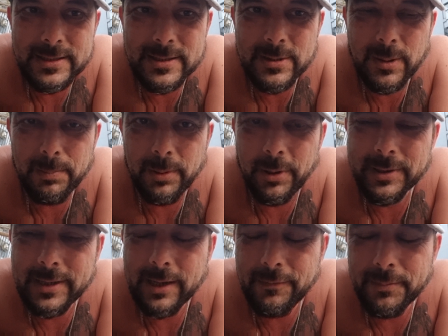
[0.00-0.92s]
it's all
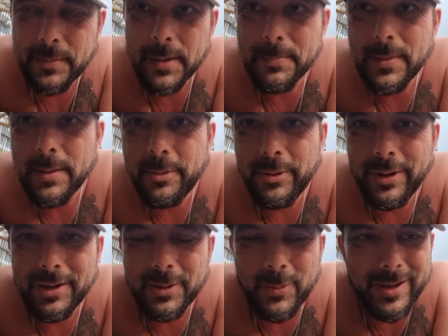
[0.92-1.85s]
blocked out from my
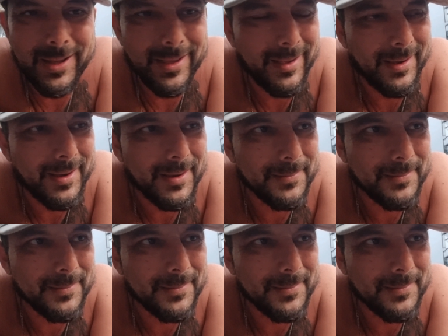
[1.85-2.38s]
memory anyway.